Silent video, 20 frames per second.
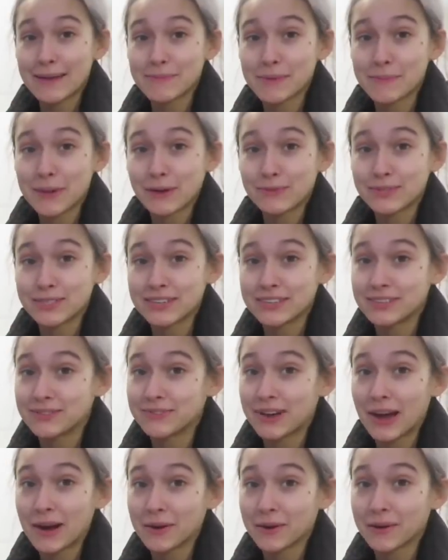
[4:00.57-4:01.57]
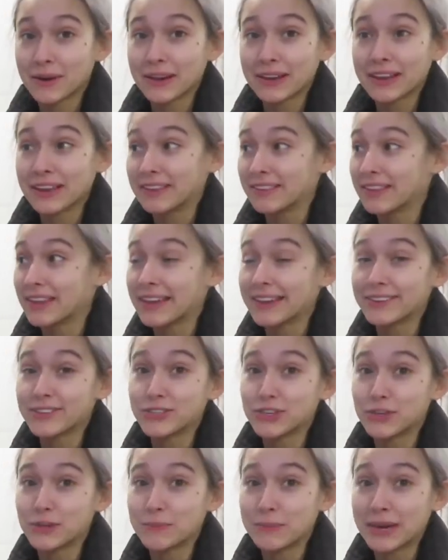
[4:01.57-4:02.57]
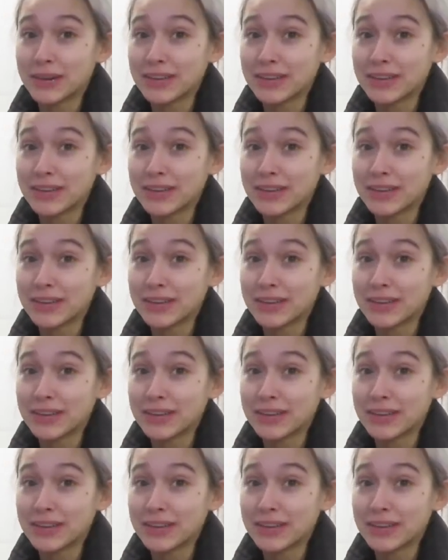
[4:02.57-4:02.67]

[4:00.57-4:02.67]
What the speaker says: I'm about to devour it in like 2